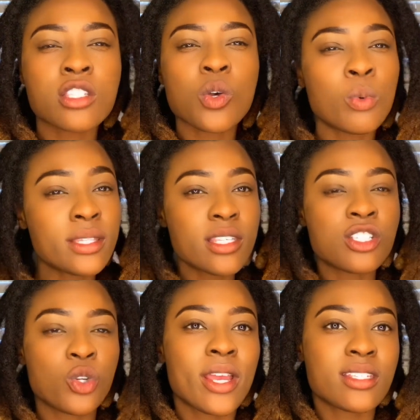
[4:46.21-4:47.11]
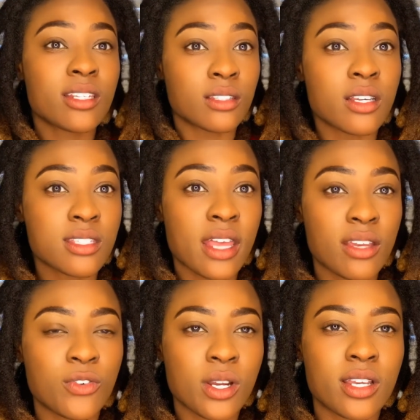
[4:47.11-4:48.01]
So what this transit looks
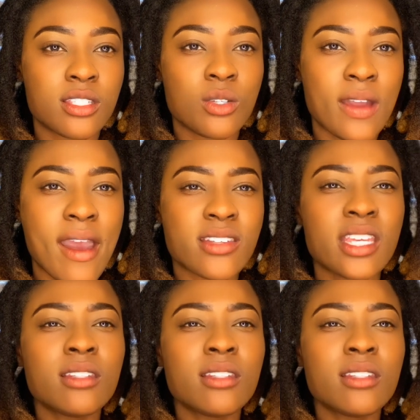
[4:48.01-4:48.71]
like for us, you guys,